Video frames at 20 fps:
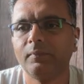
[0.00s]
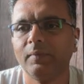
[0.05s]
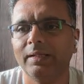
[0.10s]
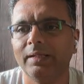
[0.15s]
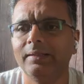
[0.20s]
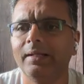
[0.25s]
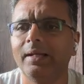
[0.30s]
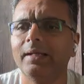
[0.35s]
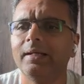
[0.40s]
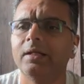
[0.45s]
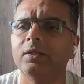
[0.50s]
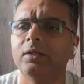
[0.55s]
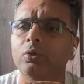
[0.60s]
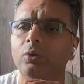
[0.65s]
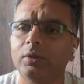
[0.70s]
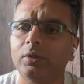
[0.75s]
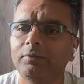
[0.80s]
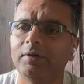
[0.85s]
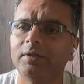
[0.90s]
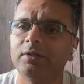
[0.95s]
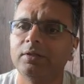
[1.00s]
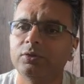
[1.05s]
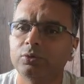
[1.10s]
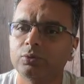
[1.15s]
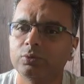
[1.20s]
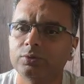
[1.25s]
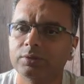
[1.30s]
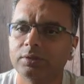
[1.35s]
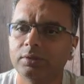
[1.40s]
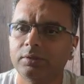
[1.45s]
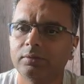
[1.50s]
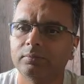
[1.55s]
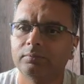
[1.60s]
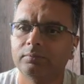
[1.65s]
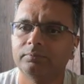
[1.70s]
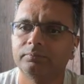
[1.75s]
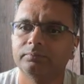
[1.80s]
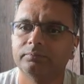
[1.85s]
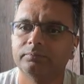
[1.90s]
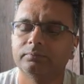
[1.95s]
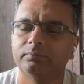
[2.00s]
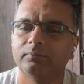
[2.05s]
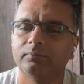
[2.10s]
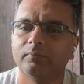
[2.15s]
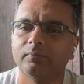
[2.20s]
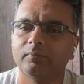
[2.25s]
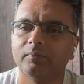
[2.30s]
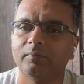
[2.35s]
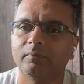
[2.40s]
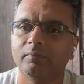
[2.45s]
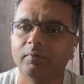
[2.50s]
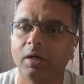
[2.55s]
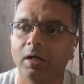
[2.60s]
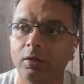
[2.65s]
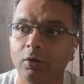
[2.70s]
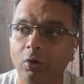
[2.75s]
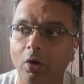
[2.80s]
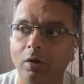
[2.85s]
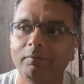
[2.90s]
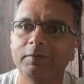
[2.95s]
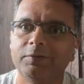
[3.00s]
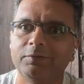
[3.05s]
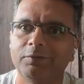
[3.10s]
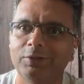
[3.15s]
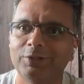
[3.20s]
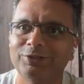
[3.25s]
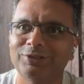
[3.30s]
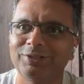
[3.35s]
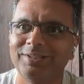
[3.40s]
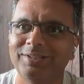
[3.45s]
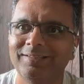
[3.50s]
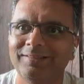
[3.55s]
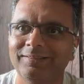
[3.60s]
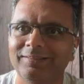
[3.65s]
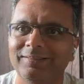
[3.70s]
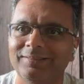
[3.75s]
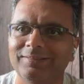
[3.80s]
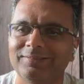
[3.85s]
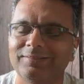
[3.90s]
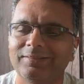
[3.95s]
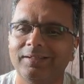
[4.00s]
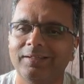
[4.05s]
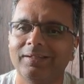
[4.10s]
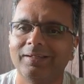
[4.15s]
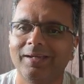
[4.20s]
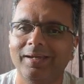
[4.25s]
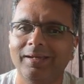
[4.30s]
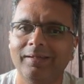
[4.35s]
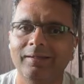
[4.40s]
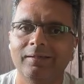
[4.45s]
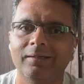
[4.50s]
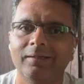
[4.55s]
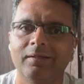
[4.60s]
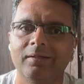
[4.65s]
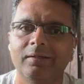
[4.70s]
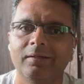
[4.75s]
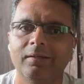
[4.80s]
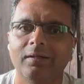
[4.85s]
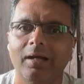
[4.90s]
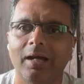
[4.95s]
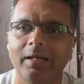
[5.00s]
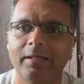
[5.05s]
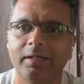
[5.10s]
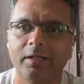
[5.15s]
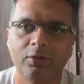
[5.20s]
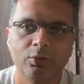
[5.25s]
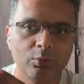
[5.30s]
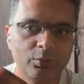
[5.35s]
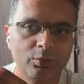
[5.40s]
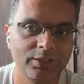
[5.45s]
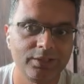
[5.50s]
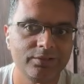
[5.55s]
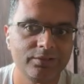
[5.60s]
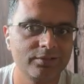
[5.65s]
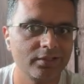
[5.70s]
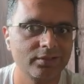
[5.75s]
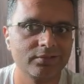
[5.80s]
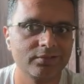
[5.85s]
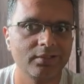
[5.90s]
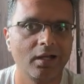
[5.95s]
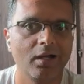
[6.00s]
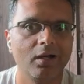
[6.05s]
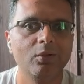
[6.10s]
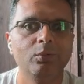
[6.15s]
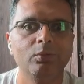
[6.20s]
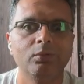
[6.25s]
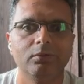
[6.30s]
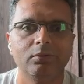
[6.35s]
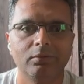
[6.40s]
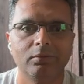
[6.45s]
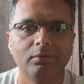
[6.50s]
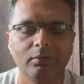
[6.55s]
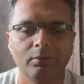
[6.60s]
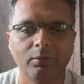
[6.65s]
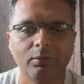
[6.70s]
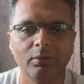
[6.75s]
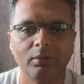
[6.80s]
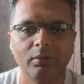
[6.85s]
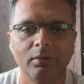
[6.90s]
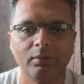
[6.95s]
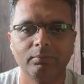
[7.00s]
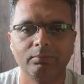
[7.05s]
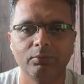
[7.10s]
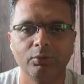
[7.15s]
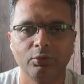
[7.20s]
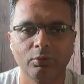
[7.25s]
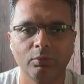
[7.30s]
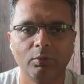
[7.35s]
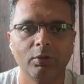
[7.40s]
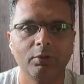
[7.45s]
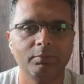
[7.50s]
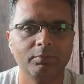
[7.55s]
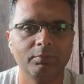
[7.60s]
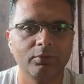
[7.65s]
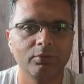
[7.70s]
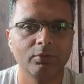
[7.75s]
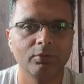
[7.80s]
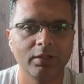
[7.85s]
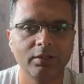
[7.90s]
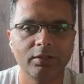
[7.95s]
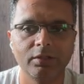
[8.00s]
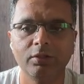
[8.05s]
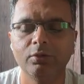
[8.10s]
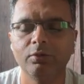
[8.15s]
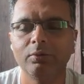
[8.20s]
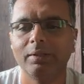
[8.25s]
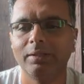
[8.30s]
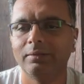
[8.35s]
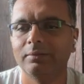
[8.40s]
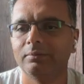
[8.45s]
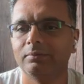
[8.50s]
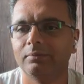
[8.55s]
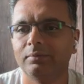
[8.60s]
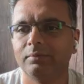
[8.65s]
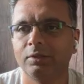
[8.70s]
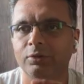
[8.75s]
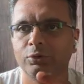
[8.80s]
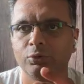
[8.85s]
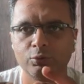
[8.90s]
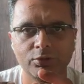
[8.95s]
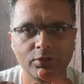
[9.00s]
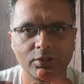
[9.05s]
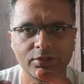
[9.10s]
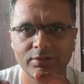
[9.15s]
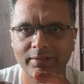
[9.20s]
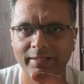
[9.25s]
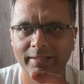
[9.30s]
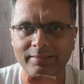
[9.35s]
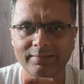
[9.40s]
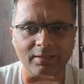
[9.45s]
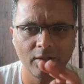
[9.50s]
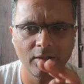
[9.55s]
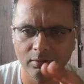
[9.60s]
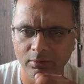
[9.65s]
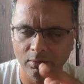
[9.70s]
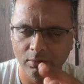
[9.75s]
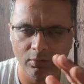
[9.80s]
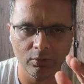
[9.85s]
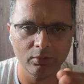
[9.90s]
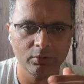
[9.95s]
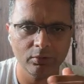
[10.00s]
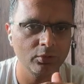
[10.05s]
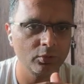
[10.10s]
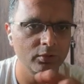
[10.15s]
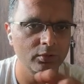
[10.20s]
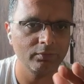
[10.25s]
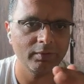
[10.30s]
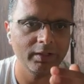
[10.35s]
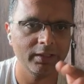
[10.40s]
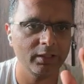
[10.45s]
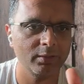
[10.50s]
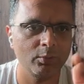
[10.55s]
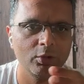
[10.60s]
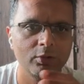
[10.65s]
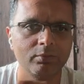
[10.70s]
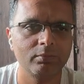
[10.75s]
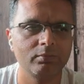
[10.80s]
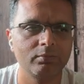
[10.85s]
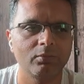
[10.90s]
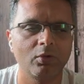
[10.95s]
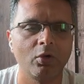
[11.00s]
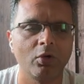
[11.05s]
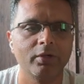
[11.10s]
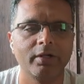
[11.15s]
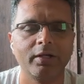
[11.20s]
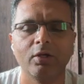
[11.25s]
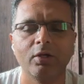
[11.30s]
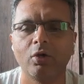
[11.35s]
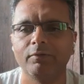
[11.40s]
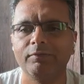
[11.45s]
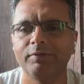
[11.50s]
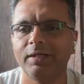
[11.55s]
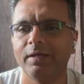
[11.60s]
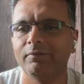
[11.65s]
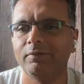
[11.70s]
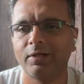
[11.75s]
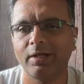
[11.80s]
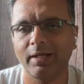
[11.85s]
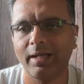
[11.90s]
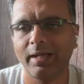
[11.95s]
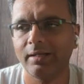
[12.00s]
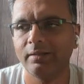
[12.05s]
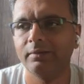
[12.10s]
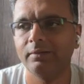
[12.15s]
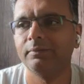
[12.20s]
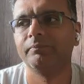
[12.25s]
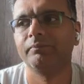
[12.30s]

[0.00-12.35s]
And then I can notify the user along with versioning saying, hey, I can do these things now. Do you want to continue? And the users can say, oh, no, don't worry about ordering coffee ever again.